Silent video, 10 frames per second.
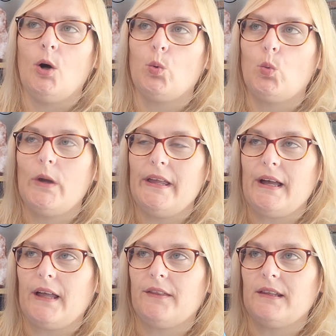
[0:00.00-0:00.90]
We
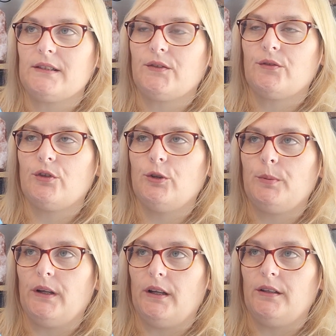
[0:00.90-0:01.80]
had this for
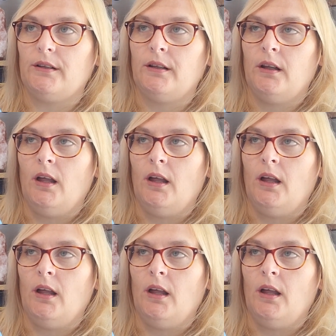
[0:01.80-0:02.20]
Reuben